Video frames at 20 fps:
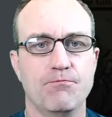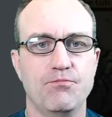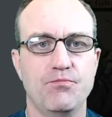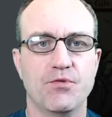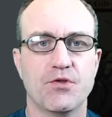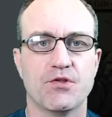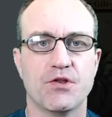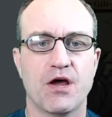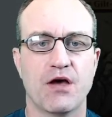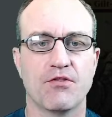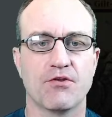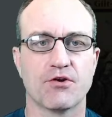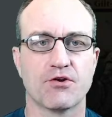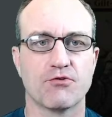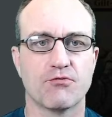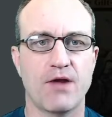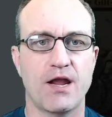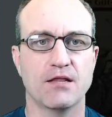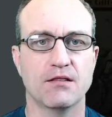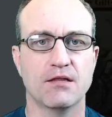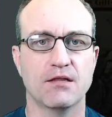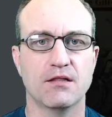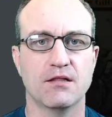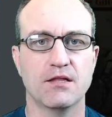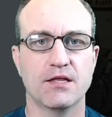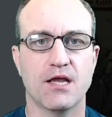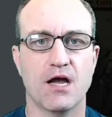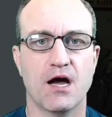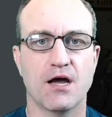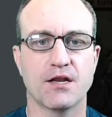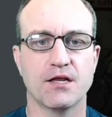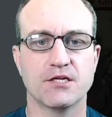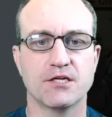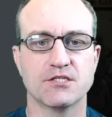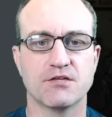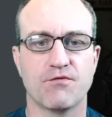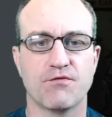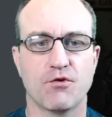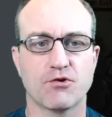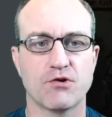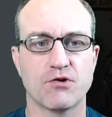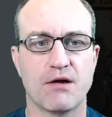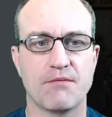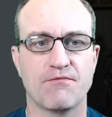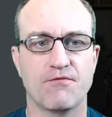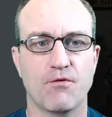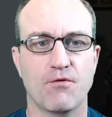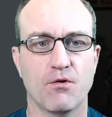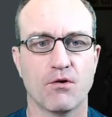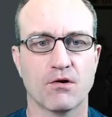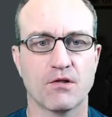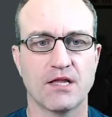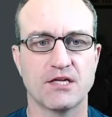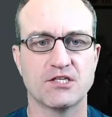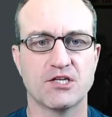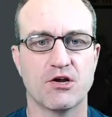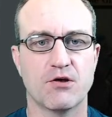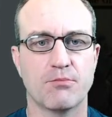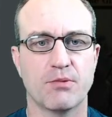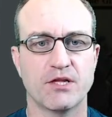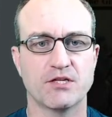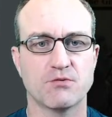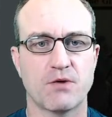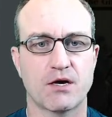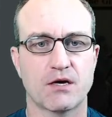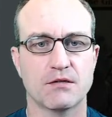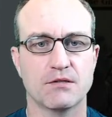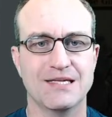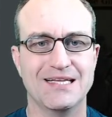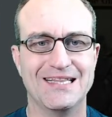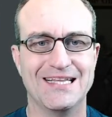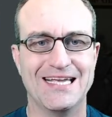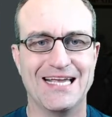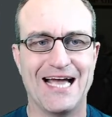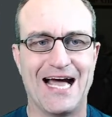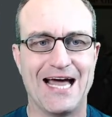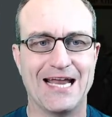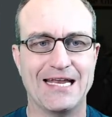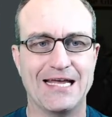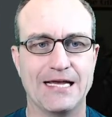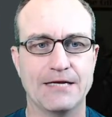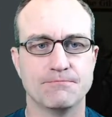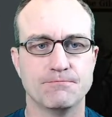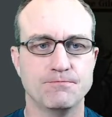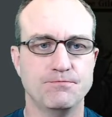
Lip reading: Another great Liliana. It's a 4-drop 4 legendary planeswalker Liliana.